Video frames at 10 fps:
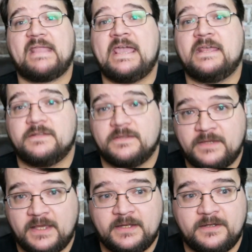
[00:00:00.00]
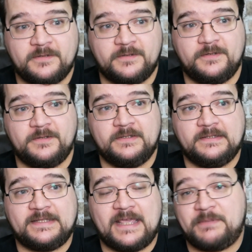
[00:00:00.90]
And then
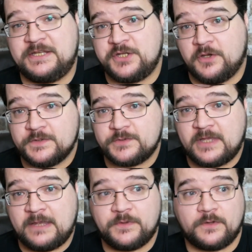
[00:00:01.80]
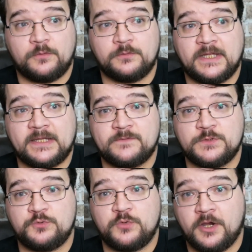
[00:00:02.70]
the APG also came with a whole lot of
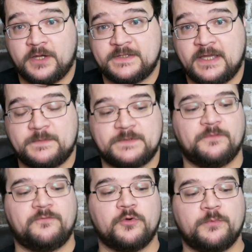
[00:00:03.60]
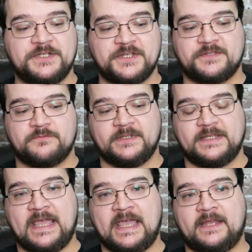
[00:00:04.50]
new archetypes. Before, we just
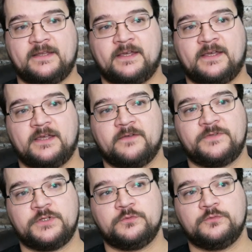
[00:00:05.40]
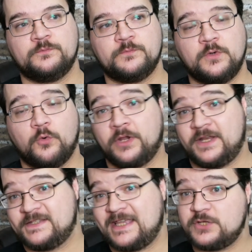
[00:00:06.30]
really had a few
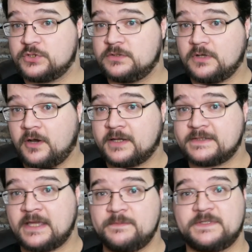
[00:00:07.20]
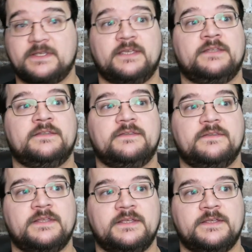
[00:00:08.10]
organization archetypes in
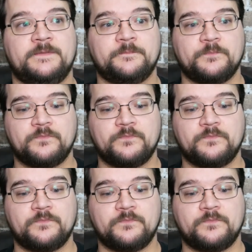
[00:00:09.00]
the